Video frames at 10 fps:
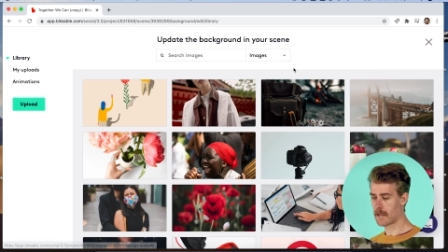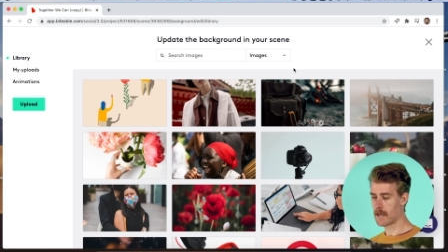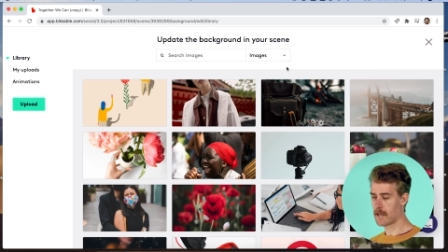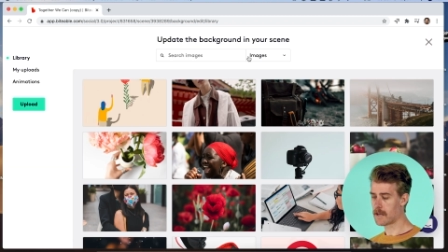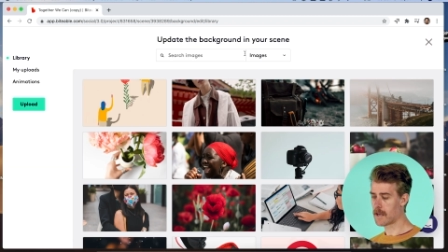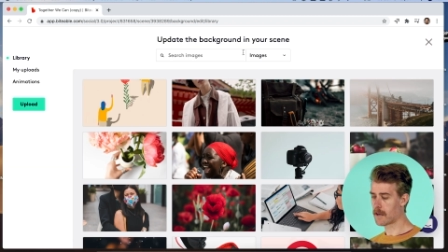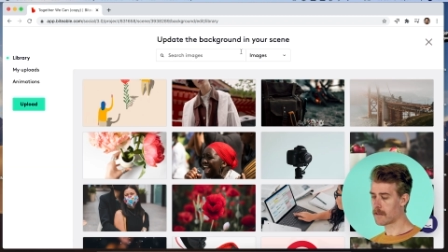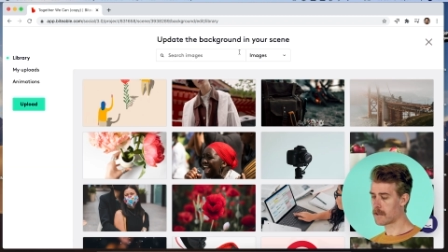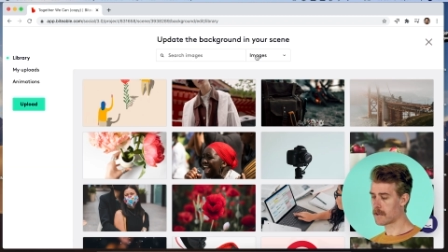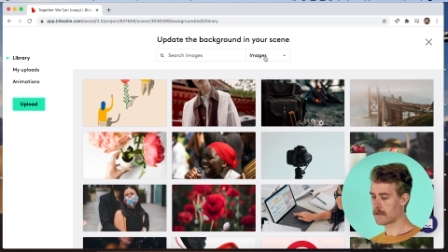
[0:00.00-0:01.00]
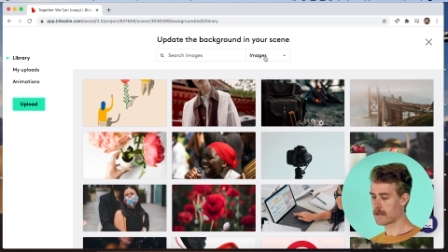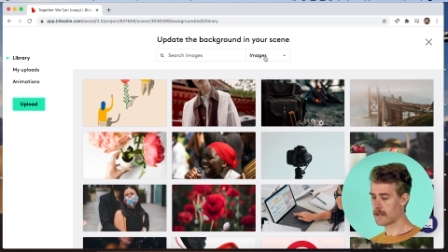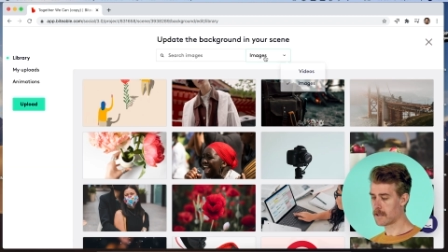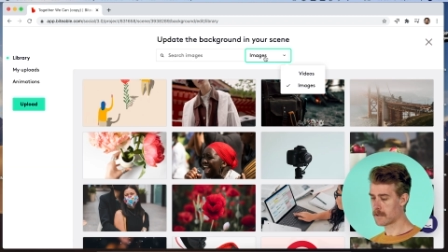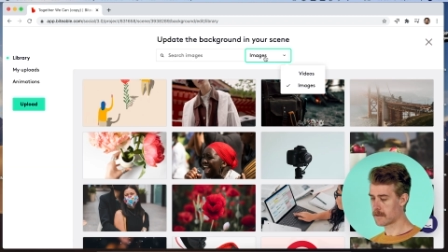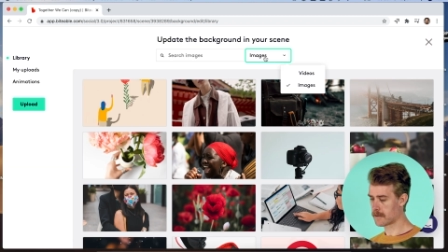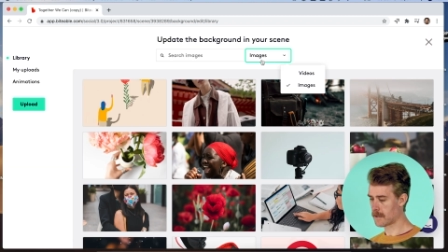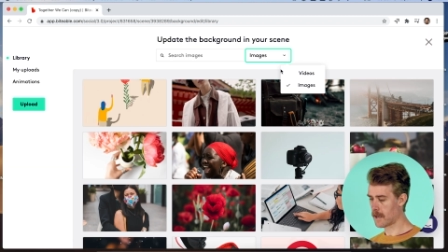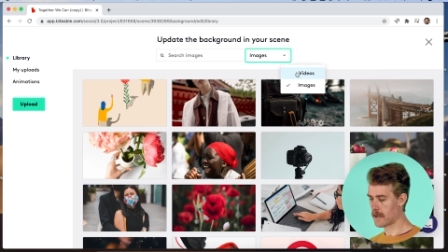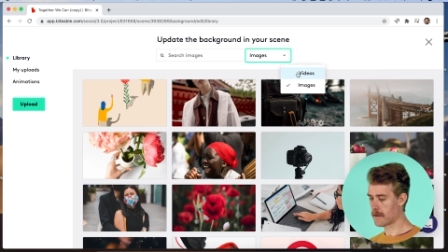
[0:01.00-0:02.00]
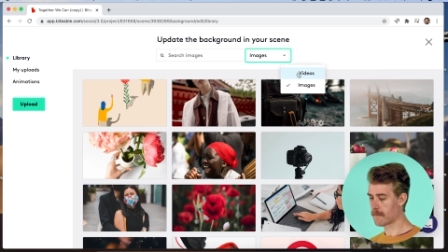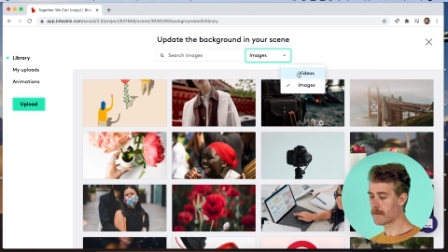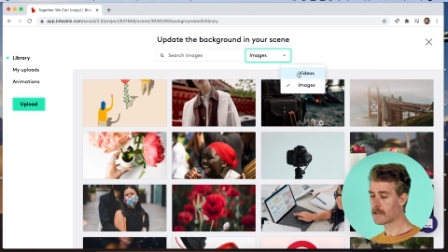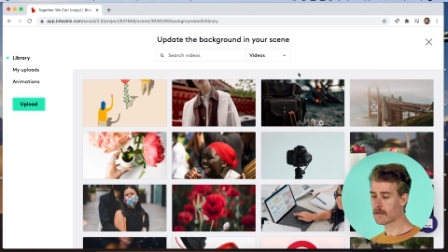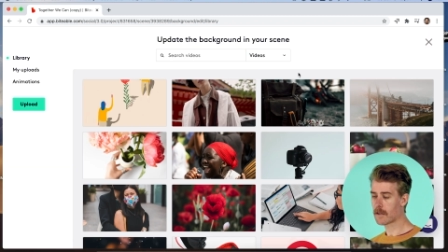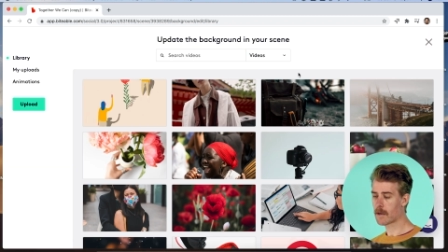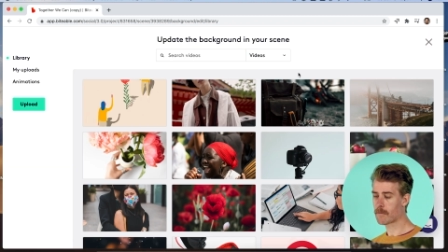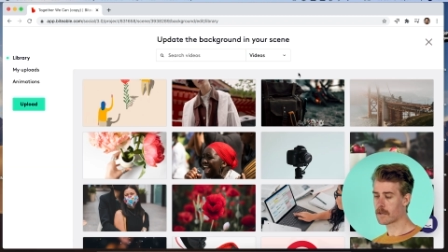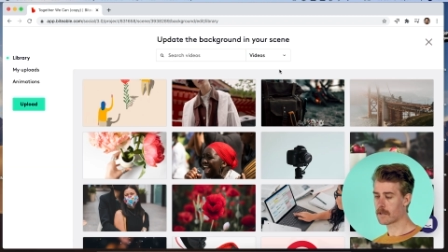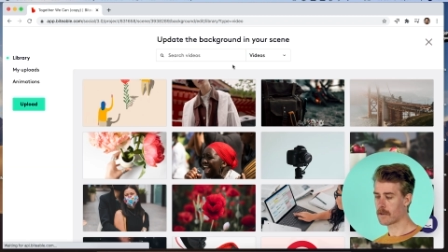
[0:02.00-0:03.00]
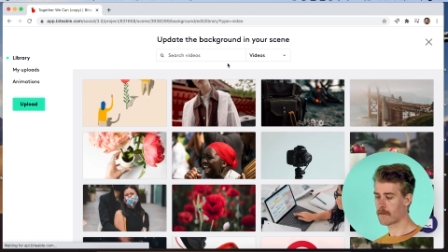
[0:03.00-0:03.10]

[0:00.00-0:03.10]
And now there is a video library